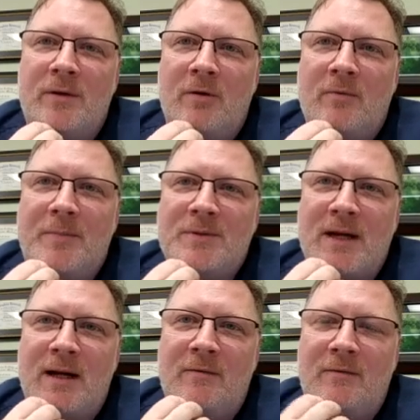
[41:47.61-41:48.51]

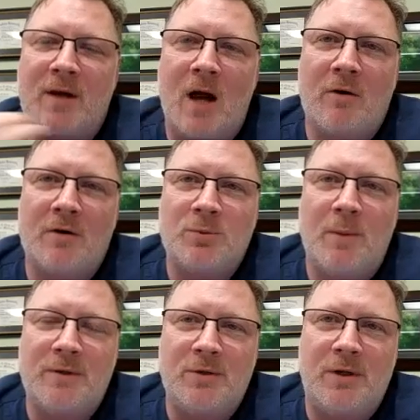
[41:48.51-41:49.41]
Representative
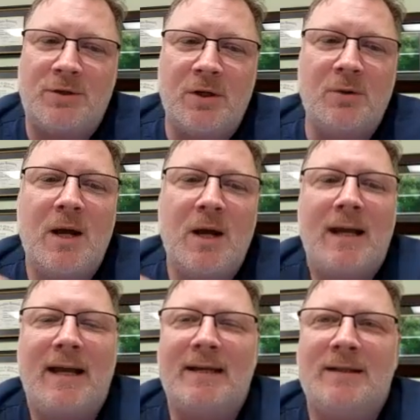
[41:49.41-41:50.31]
Congresswoman Judy Chu
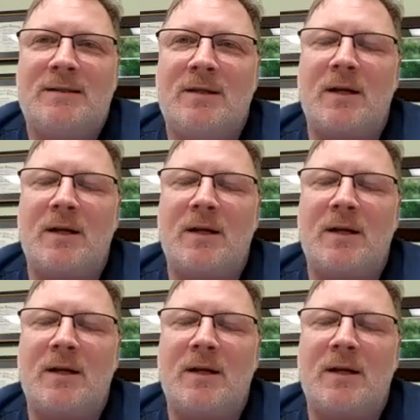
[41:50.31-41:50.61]
is